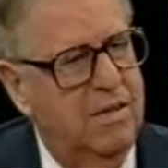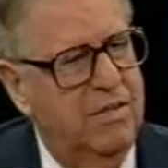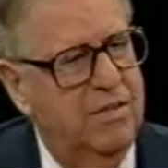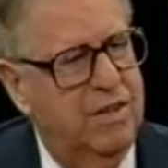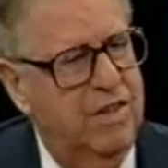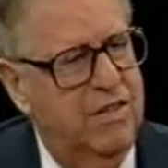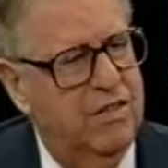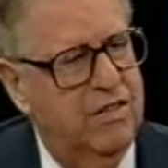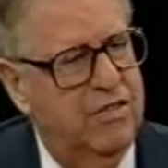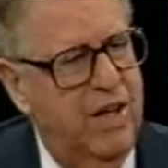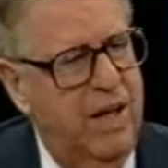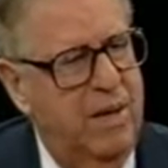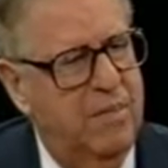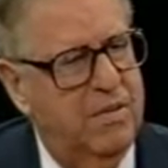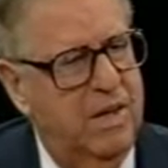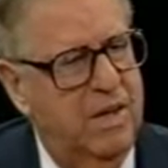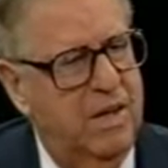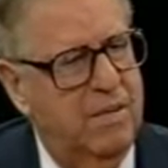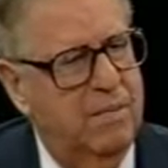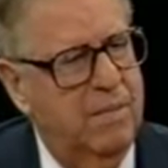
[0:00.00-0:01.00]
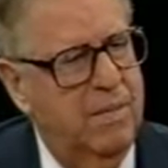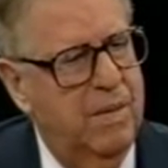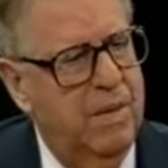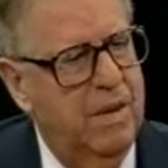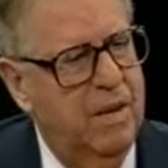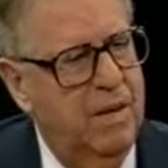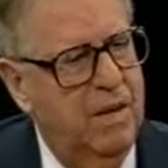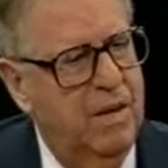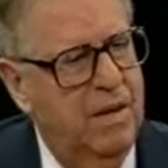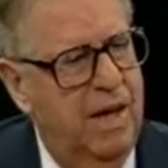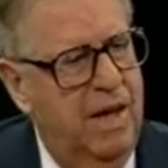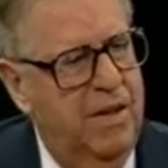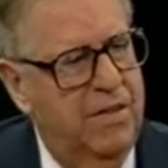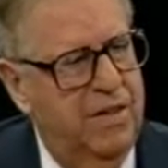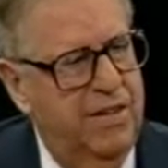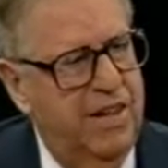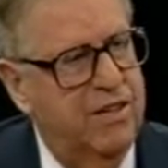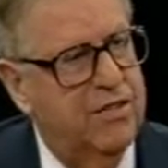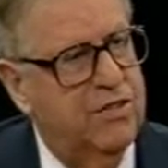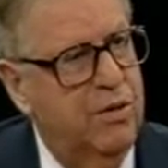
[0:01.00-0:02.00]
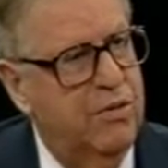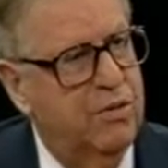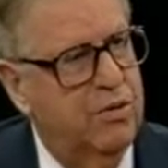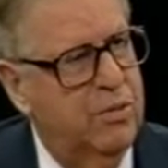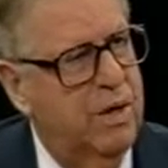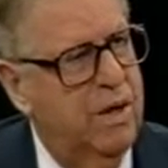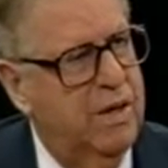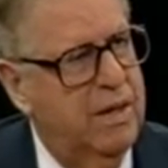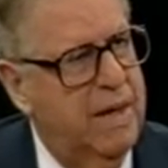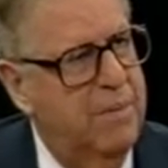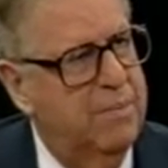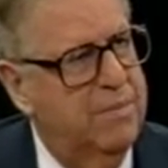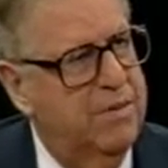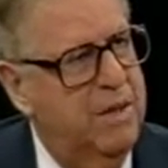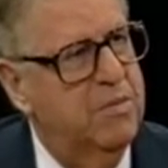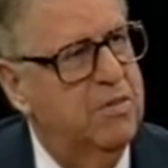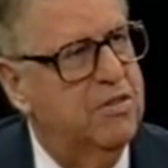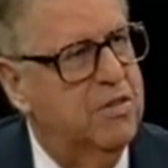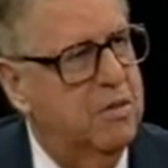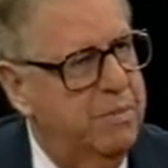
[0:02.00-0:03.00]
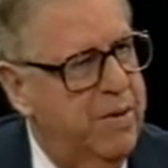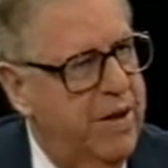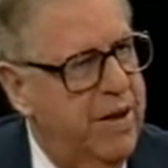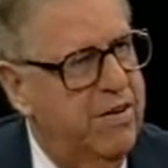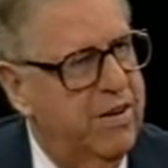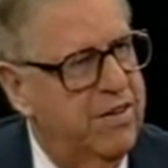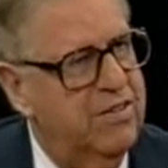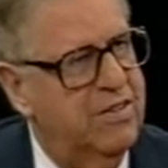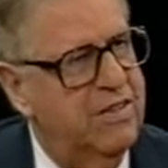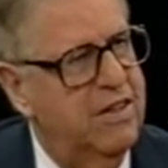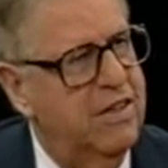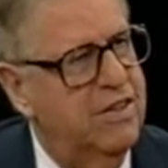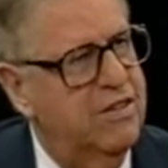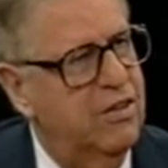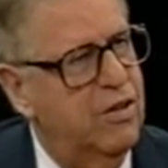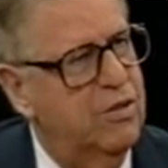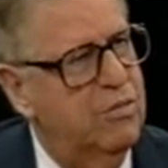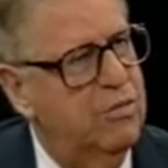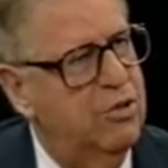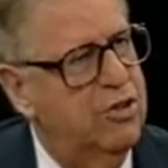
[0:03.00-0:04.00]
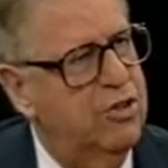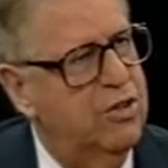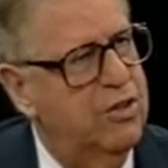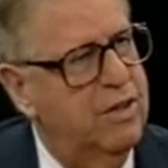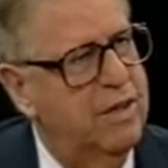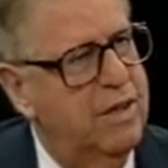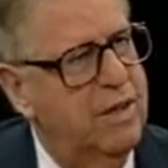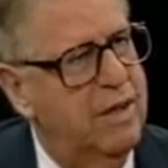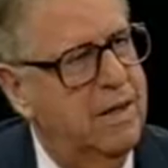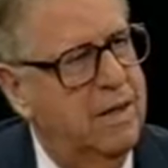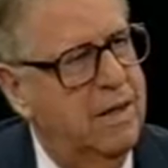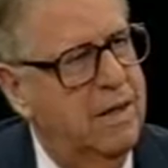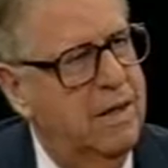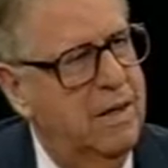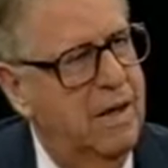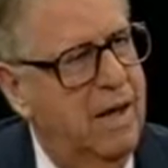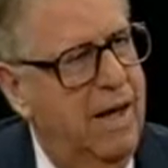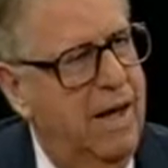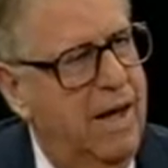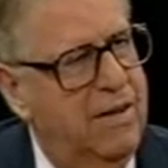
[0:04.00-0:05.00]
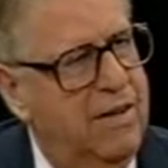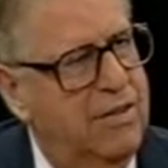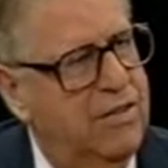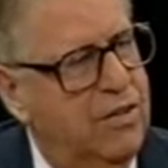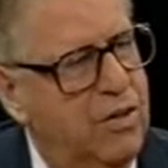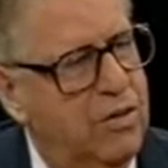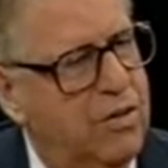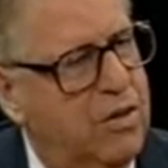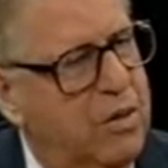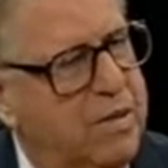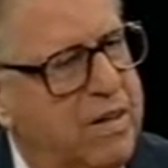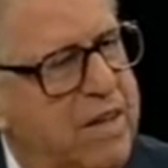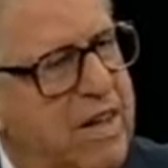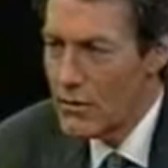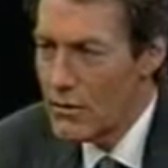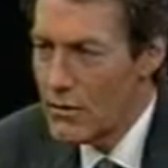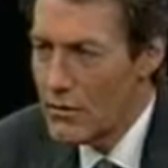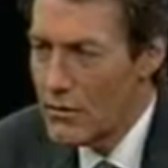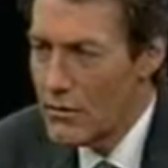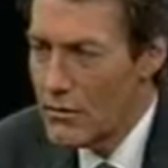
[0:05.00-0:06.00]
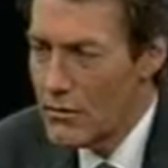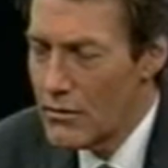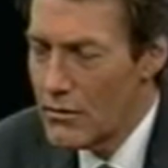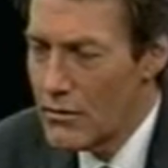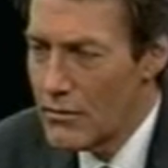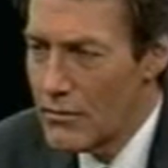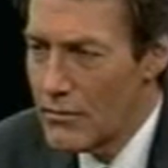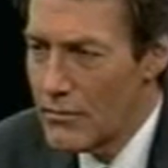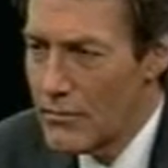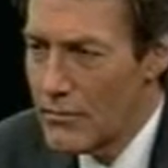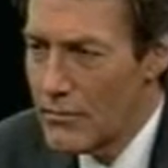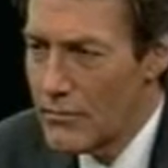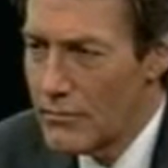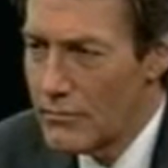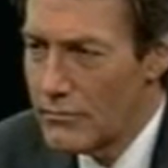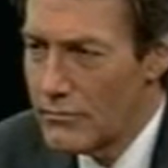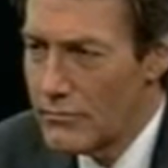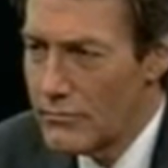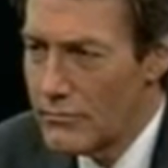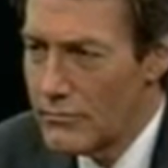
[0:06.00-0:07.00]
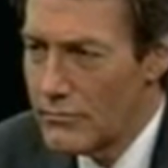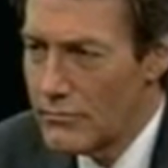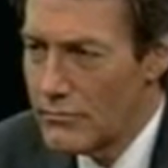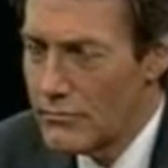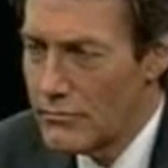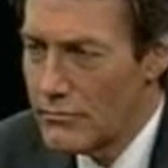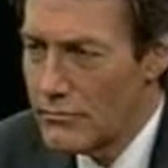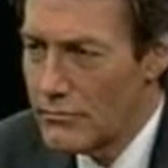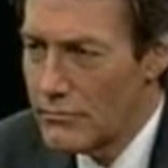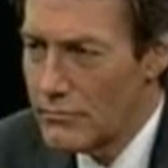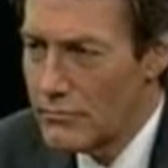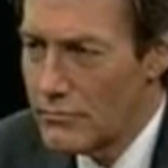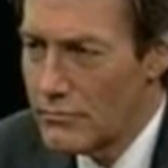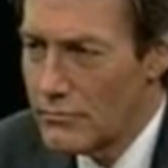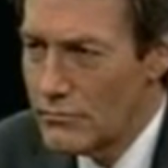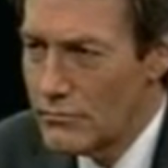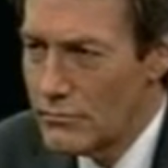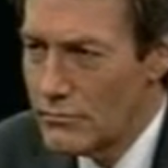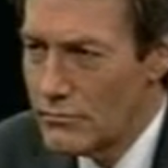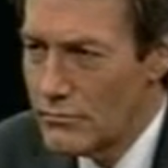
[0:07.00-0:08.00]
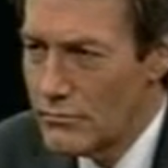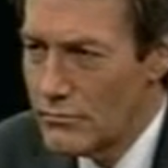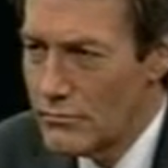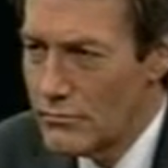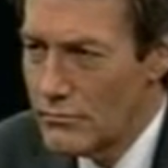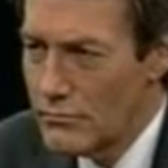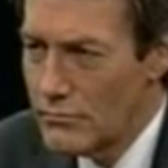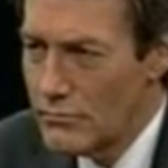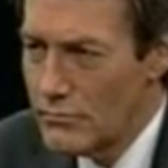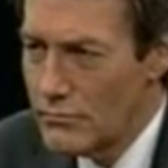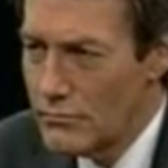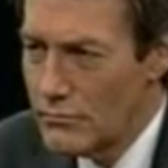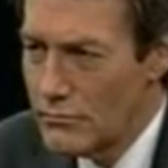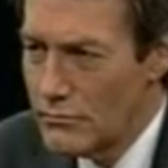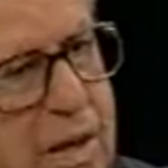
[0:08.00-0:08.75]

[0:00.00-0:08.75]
for his family, I think that's going to accompany Mr. Peres in his onward journey. And it's not going to be easy for anybody to undo what Rabin did.